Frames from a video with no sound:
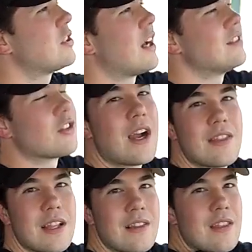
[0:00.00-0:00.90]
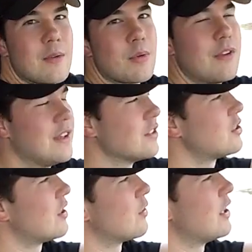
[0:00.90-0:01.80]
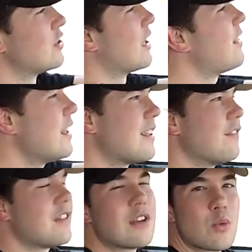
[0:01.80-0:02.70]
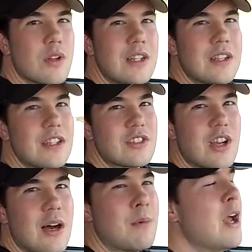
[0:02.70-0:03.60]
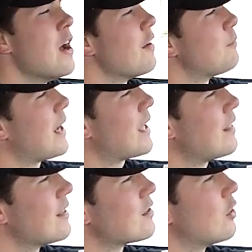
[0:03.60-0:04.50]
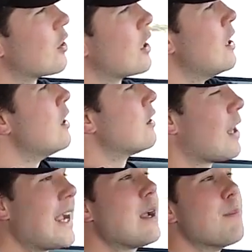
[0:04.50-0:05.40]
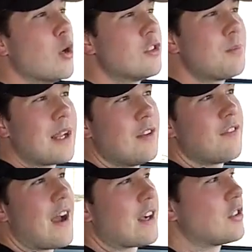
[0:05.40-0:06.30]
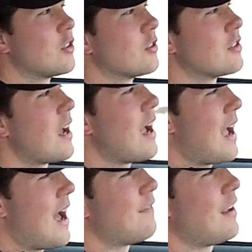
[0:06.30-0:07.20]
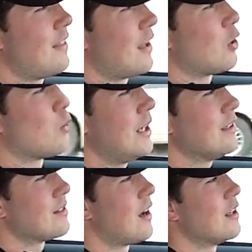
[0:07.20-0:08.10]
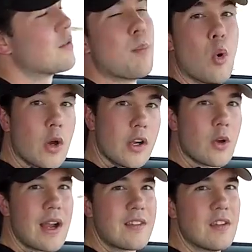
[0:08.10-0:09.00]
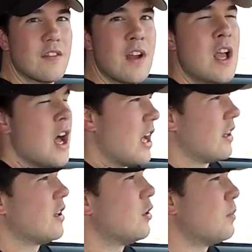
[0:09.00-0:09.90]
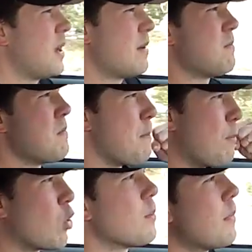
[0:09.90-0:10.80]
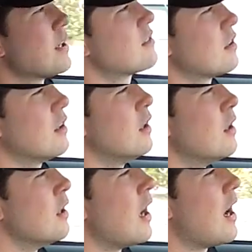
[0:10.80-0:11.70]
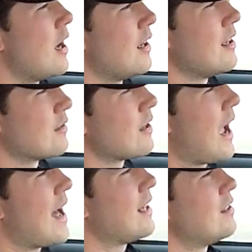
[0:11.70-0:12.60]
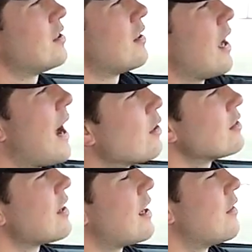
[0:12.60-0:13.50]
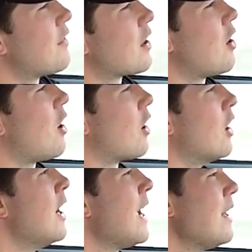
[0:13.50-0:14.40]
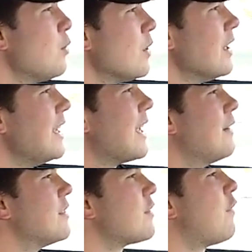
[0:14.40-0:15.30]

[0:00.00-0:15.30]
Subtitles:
nicer, I think, than the previous generation. I think they've done a really nice job of making this look like most manufacturers have in their redesigns, more aggressive, a little bit more muscle is added to the outside of the car, and it really gives